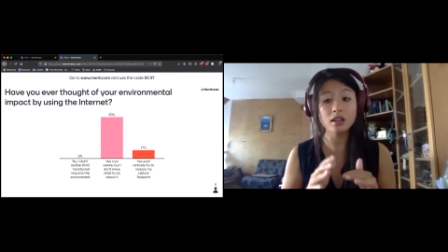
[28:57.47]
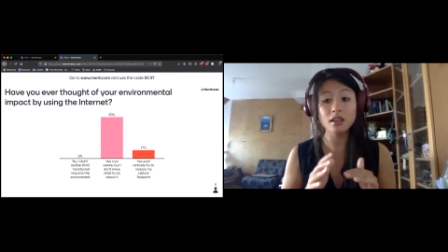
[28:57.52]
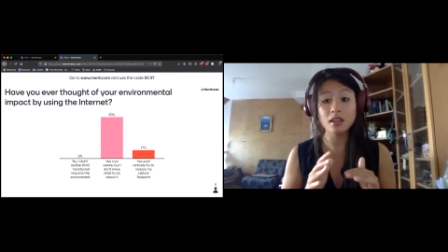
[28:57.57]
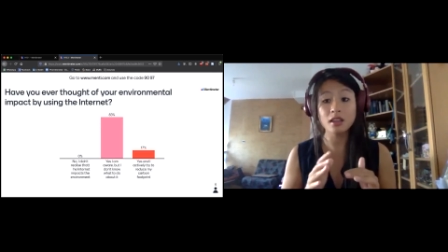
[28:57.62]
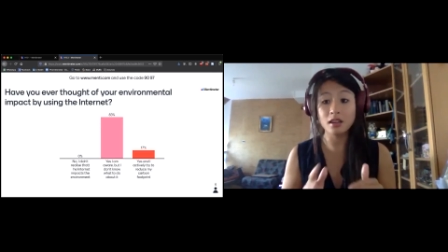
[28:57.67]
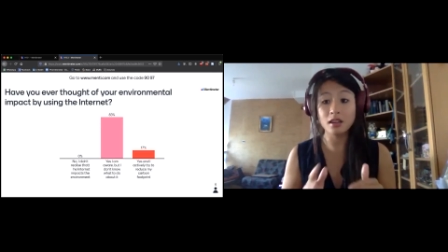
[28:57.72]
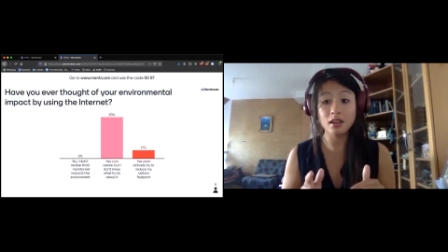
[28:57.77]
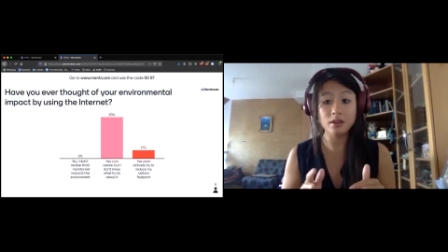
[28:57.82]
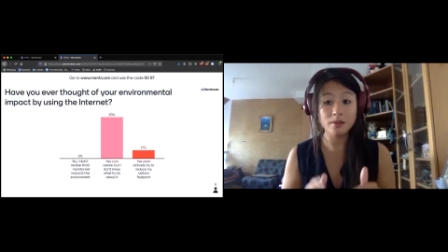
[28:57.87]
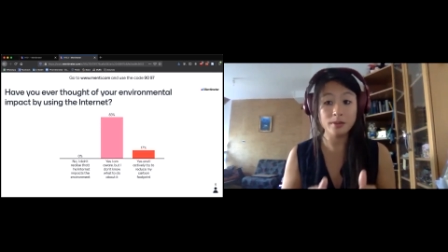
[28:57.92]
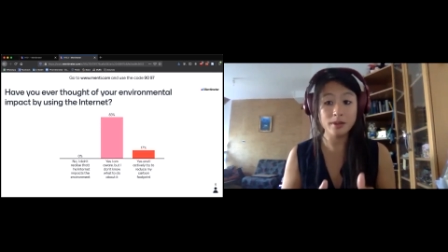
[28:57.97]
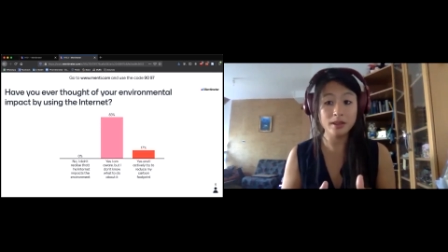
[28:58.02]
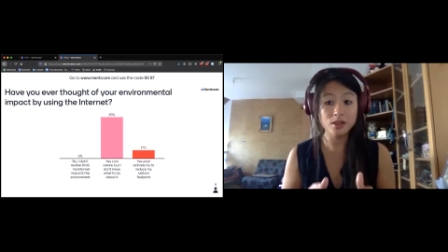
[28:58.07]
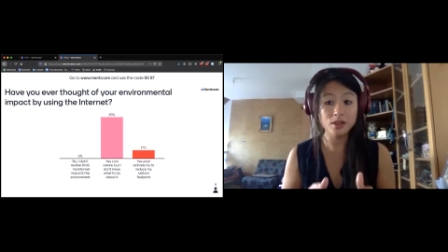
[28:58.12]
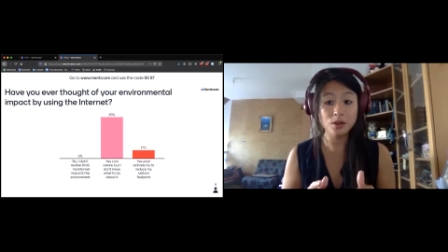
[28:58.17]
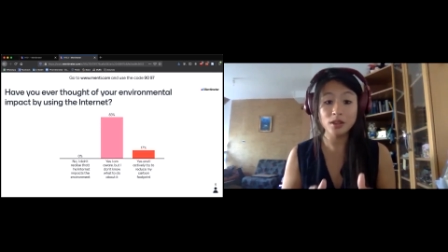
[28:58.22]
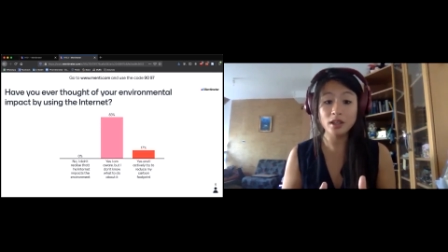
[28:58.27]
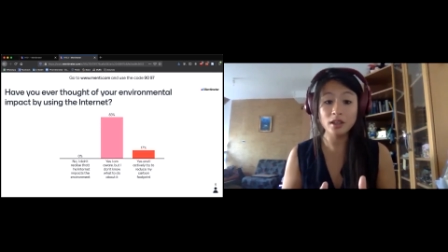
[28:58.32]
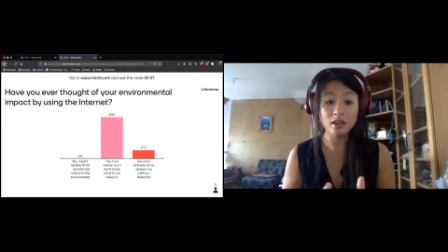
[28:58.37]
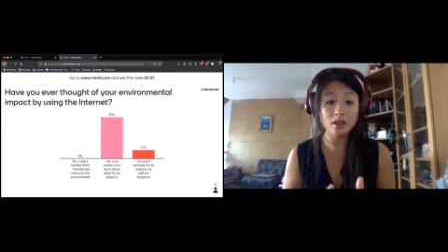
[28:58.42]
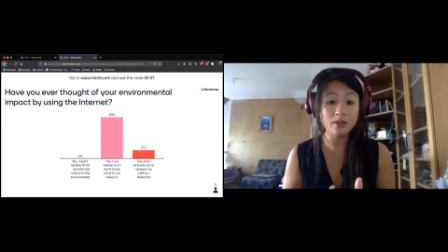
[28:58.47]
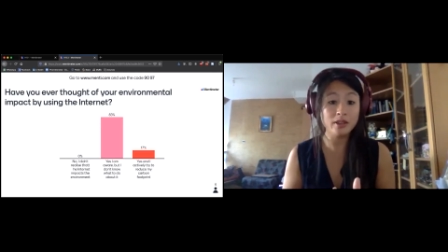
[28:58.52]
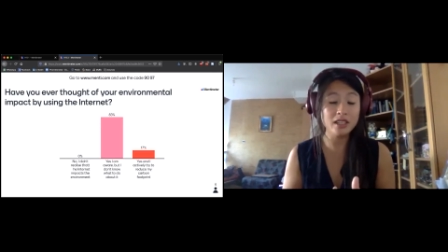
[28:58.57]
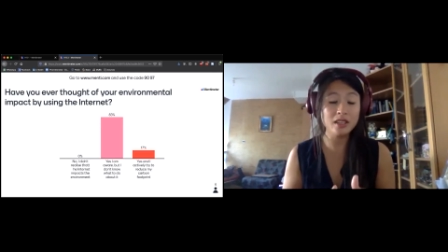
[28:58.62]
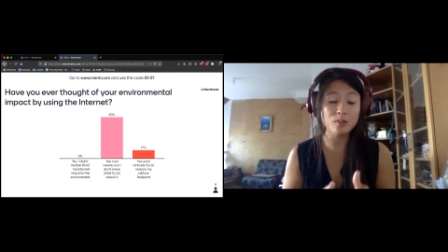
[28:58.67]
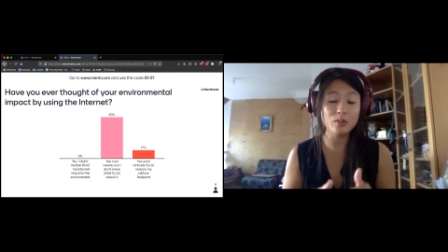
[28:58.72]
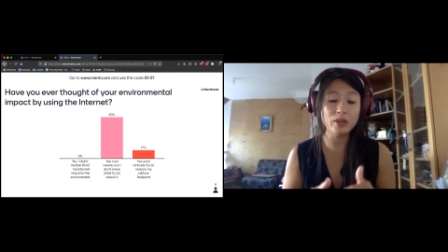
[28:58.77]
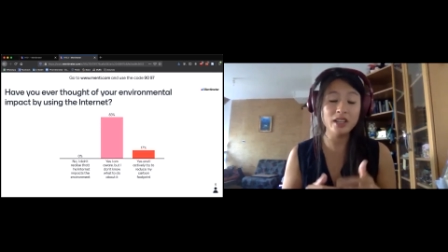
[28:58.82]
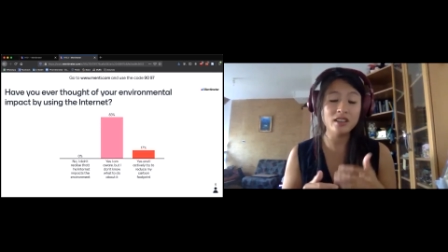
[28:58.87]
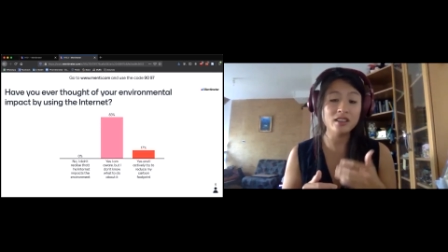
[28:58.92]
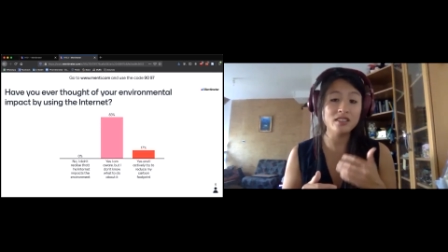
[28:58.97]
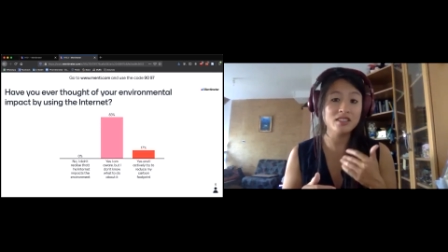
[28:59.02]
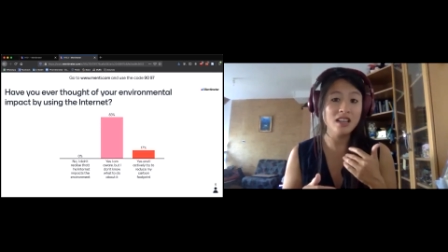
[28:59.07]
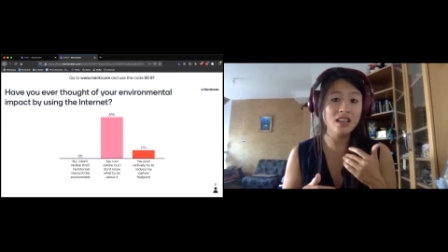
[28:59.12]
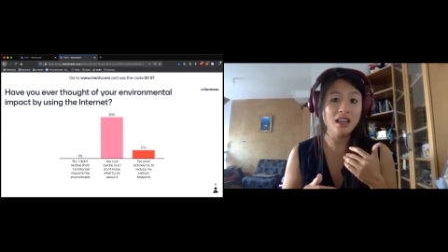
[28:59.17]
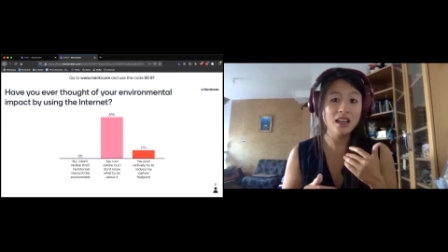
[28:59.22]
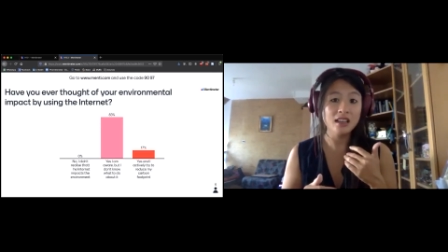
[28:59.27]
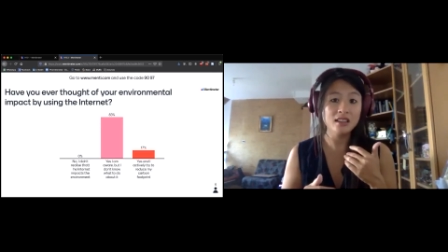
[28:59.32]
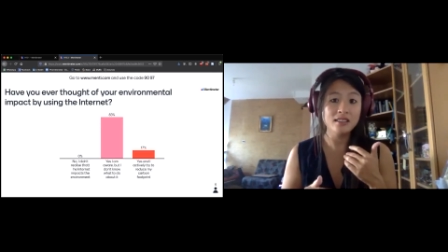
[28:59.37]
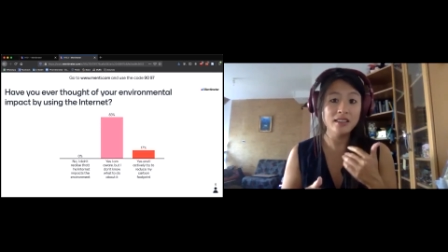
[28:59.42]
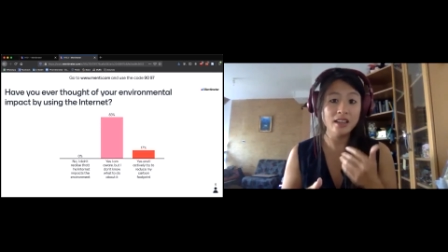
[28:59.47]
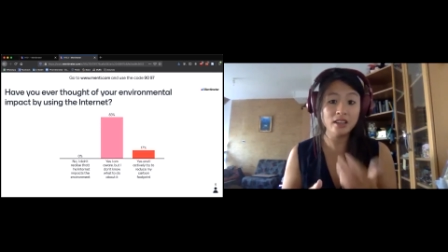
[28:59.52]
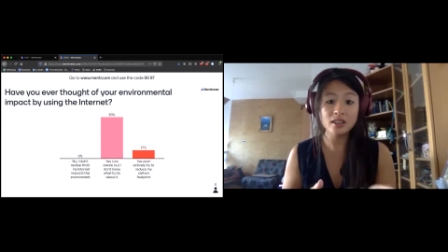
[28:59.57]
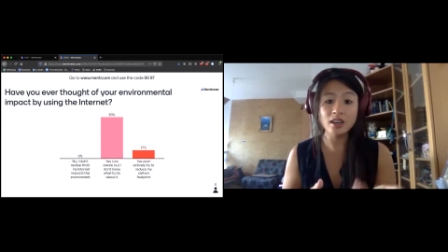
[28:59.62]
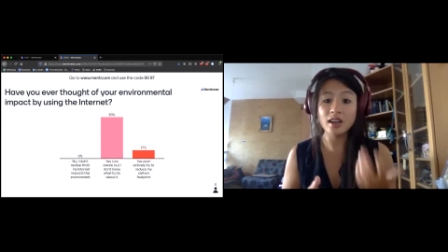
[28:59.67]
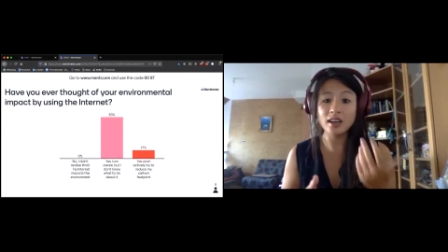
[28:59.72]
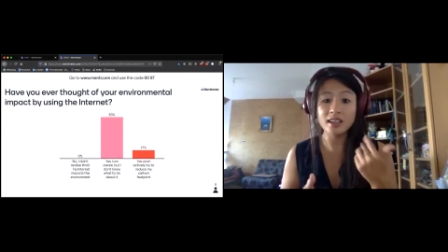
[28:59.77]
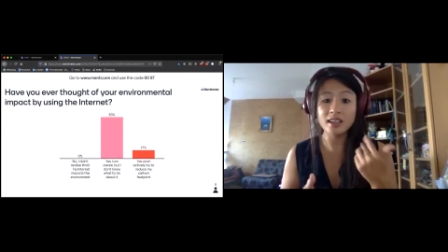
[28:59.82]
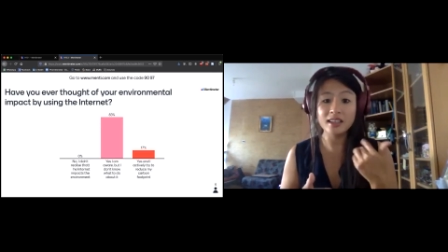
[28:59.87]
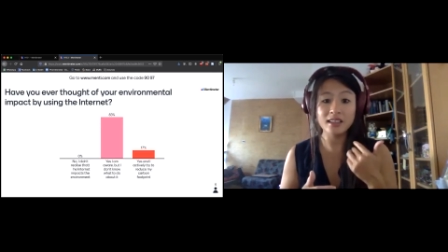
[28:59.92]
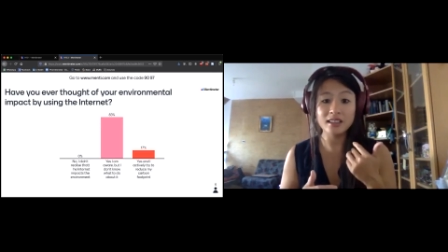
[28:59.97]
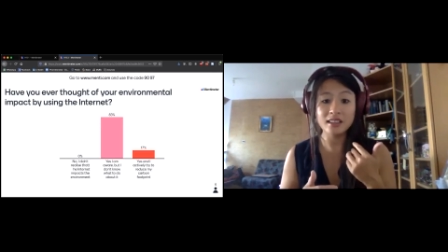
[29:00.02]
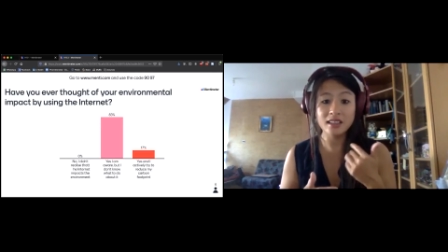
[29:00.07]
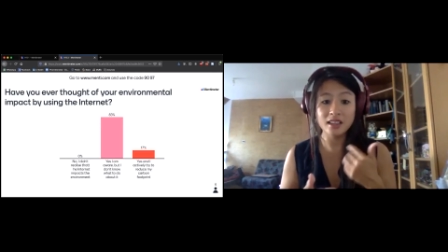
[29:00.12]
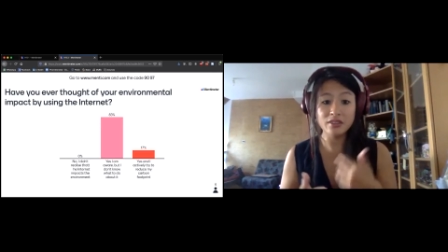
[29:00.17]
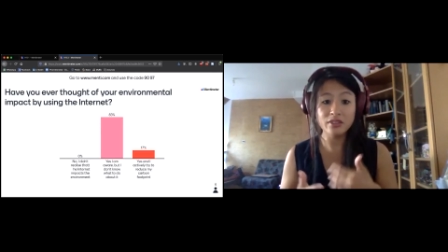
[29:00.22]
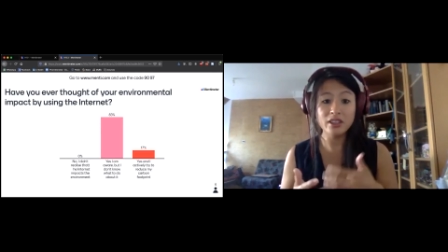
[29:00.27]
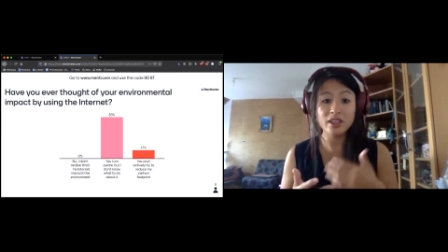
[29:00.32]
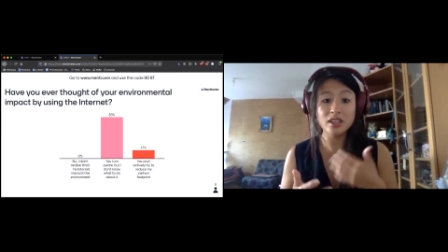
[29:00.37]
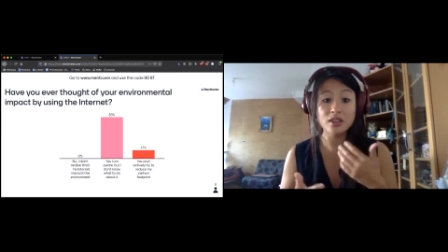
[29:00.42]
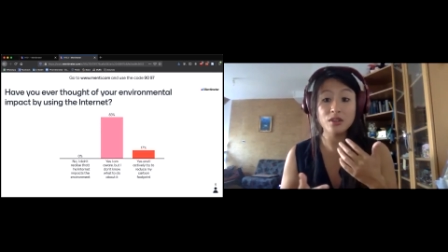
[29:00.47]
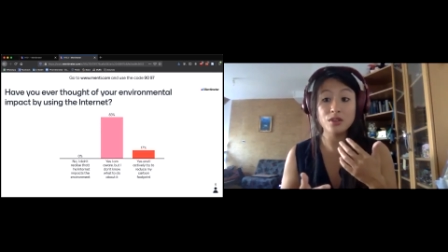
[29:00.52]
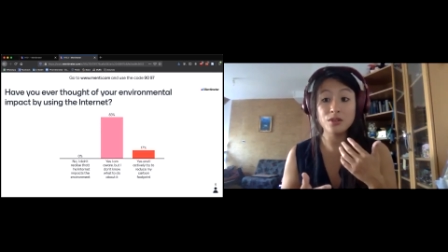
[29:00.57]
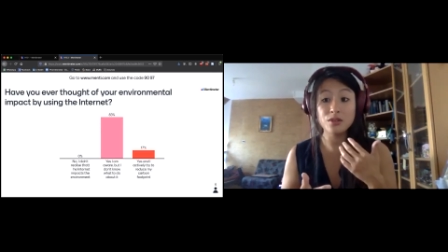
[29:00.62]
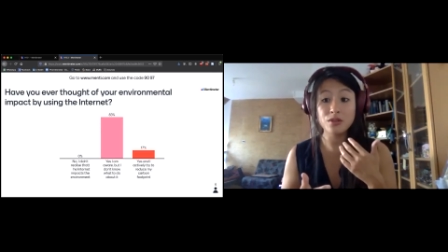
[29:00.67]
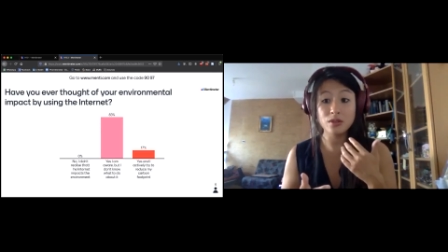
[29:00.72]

longer reading because they're not giving you